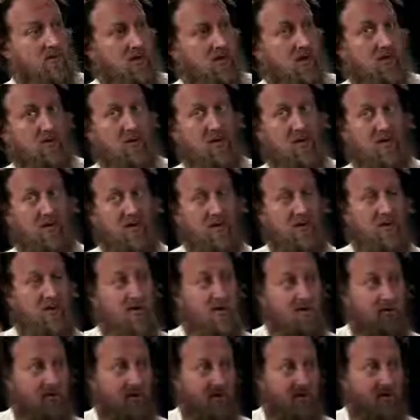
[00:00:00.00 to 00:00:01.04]
Yeah, remember
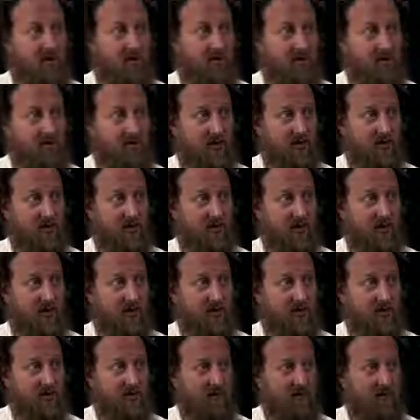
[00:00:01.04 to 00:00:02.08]
the room was on the
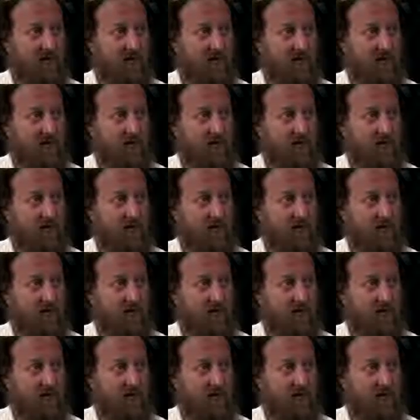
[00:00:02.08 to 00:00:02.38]
3rd floor,